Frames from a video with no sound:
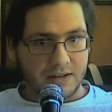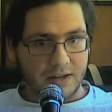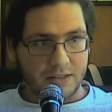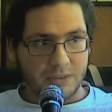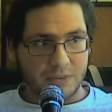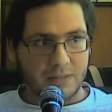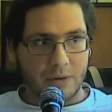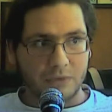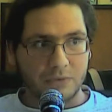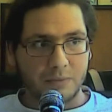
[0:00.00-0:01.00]
and it was
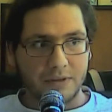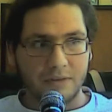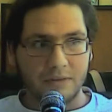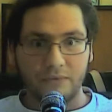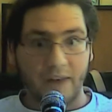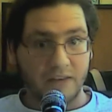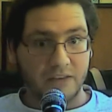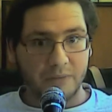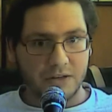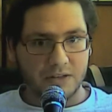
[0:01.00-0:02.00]
about to be
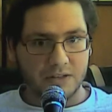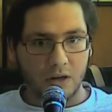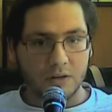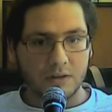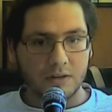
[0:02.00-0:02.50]
five pages long